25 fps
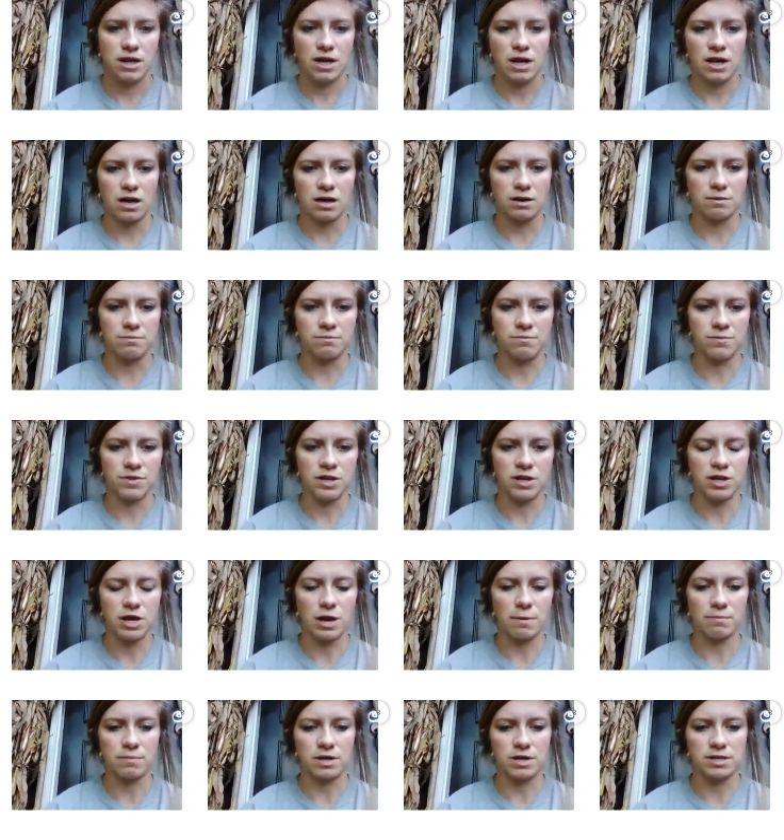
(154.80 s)
the
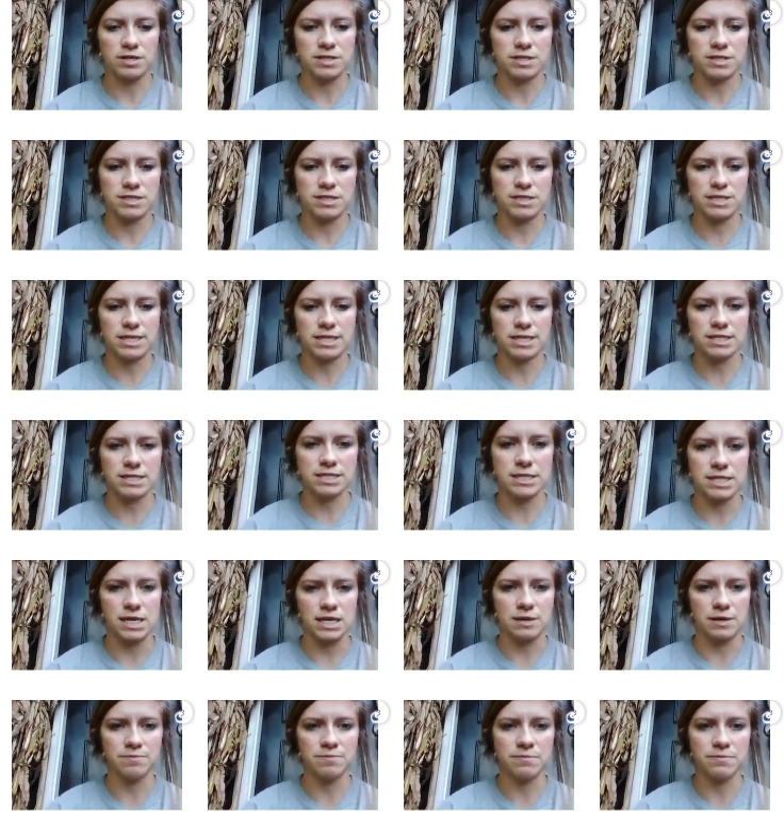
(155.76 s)
number
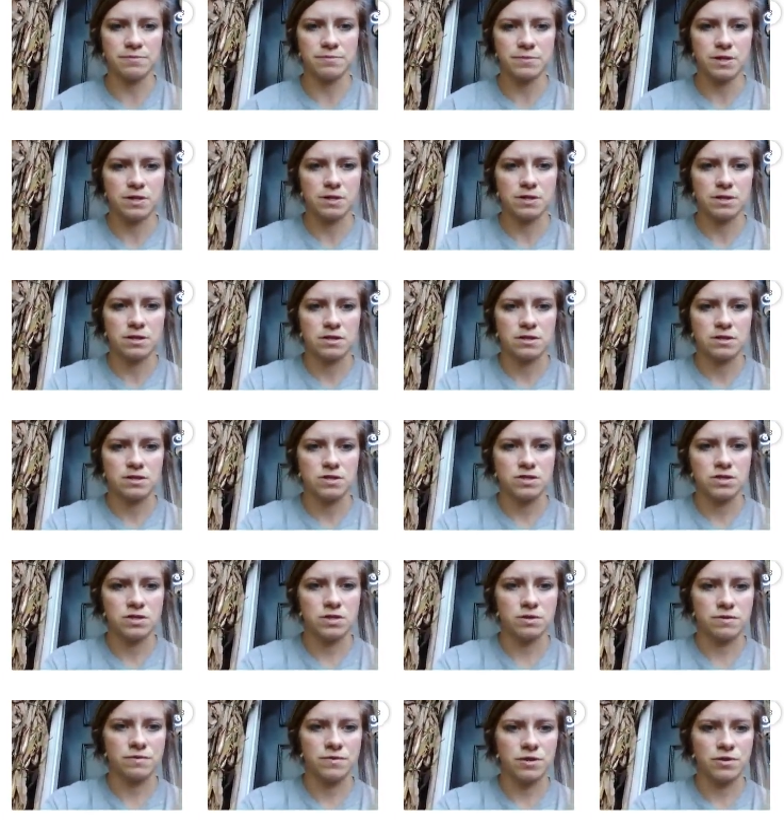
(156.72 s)
60.
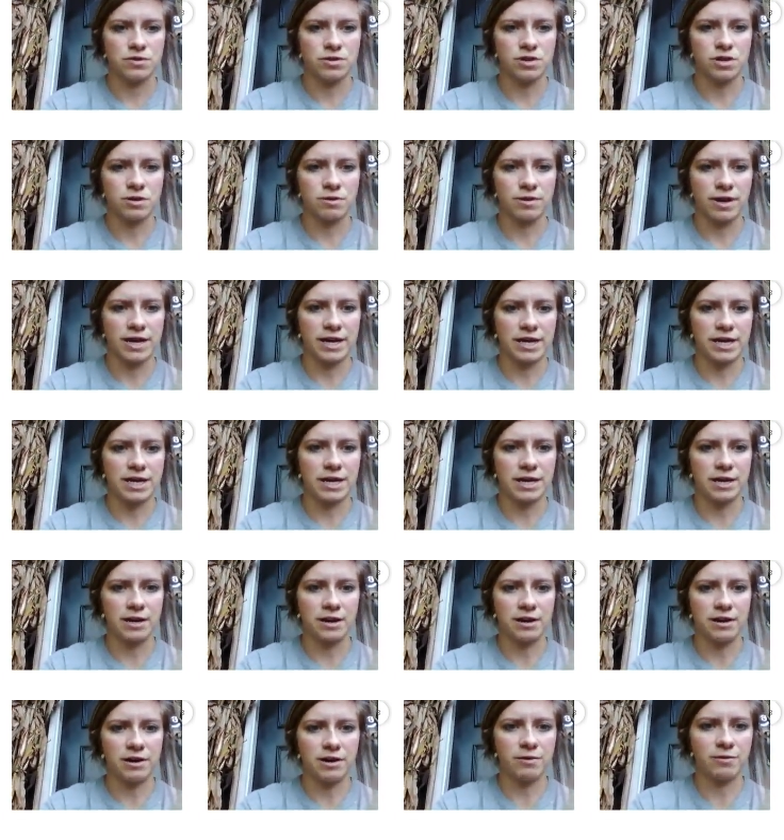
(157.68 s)
So if you look right
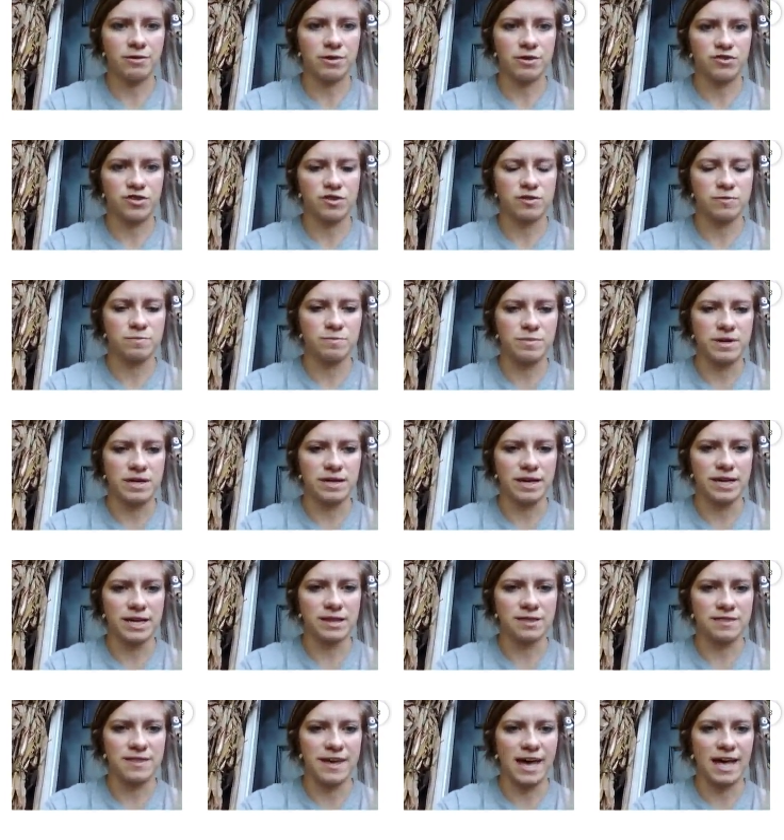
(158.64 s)
here, it would just be
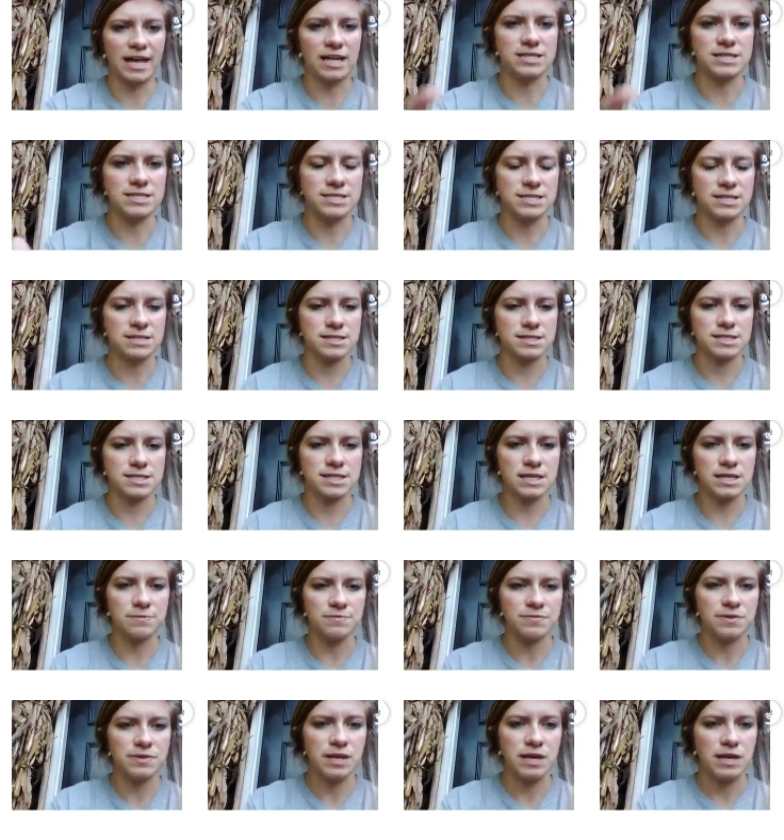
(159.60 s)
like that,
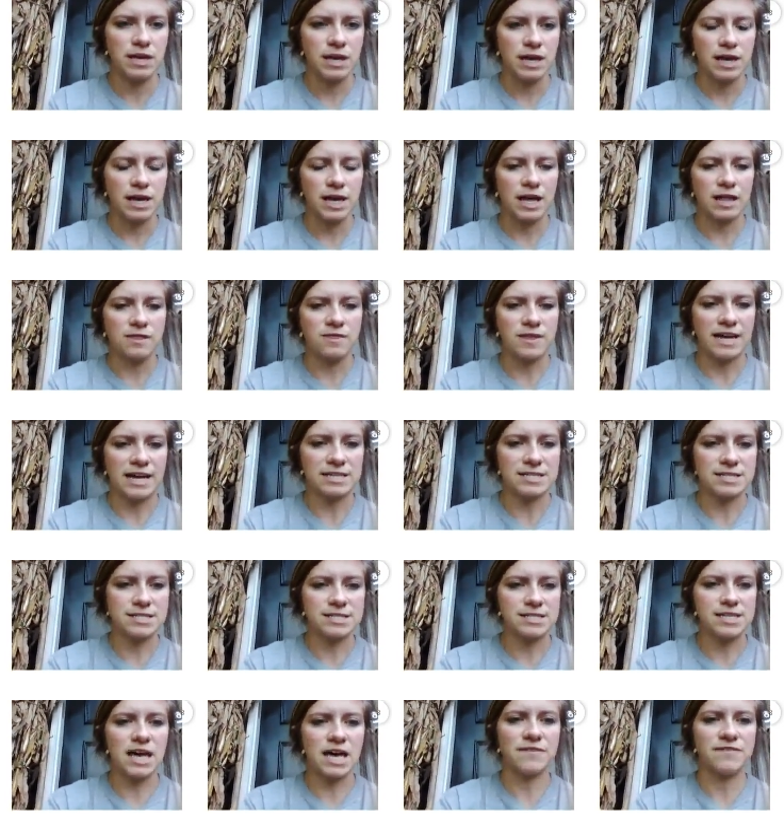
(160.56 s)
60. And that
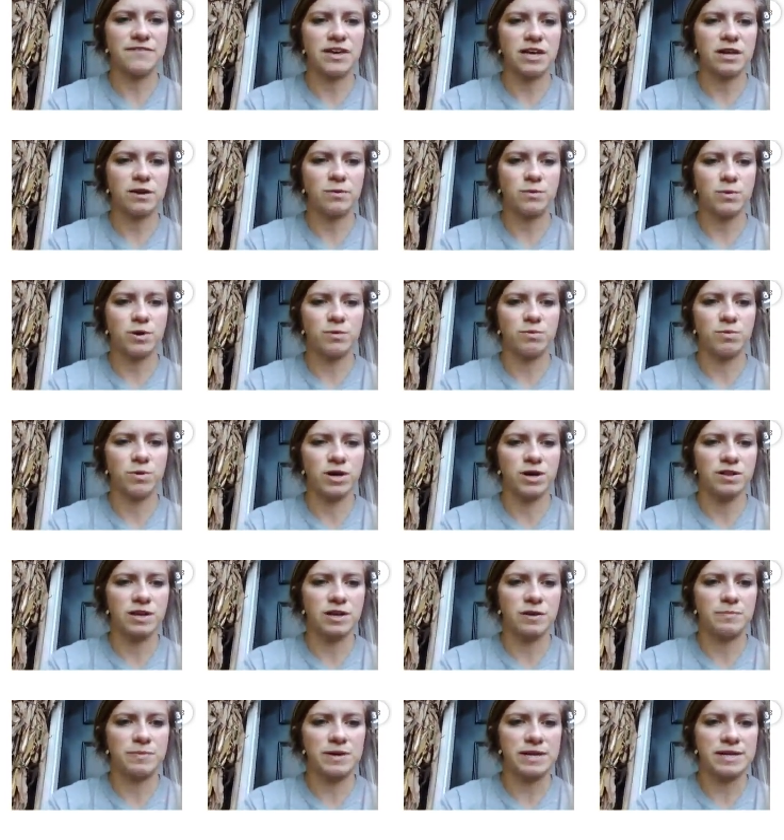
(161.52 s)
7 would
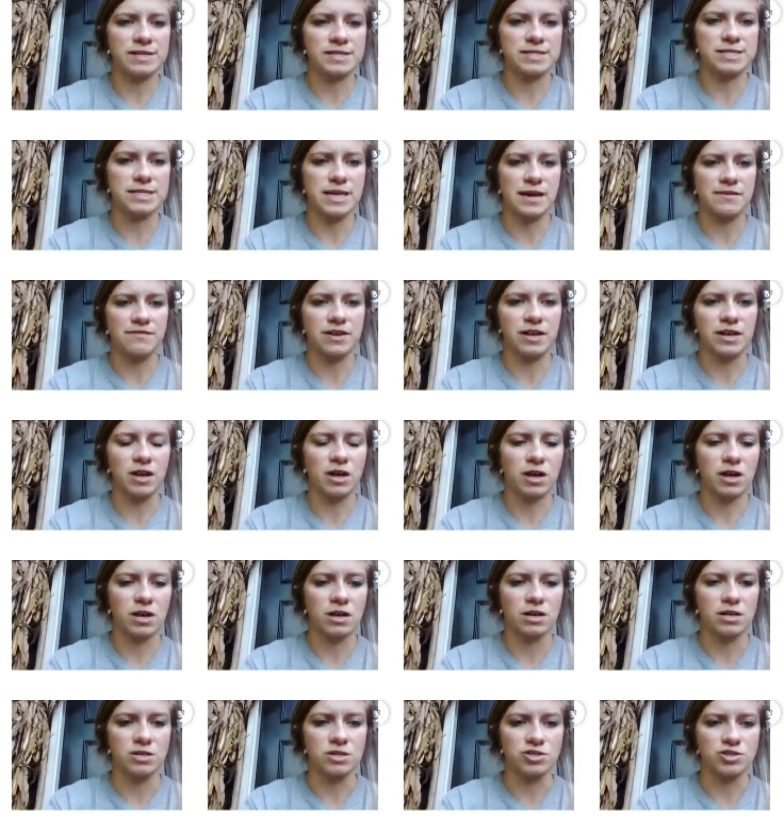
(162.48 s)
really be
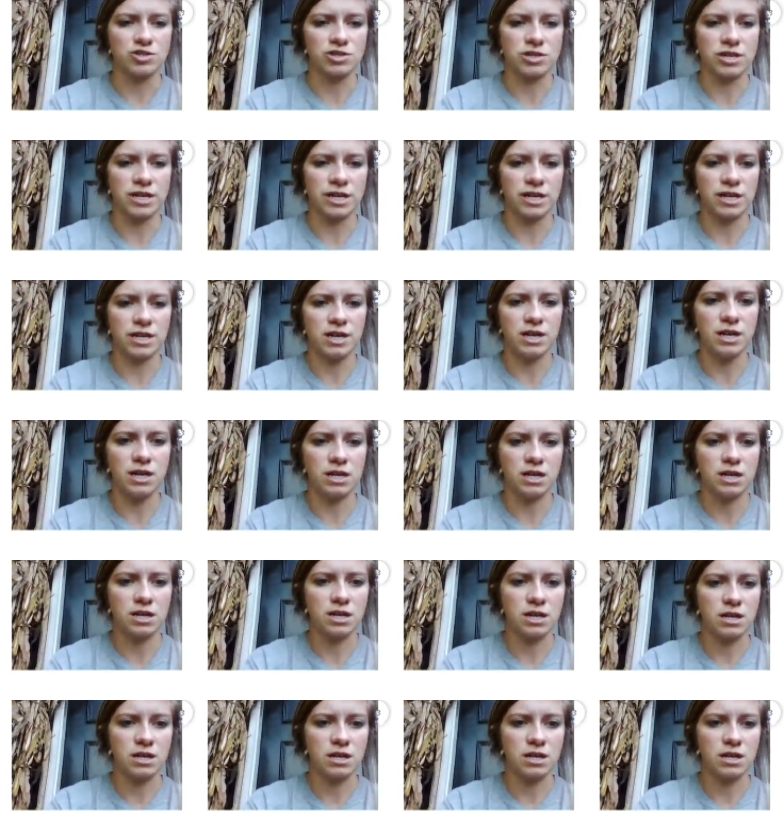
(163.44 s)
700.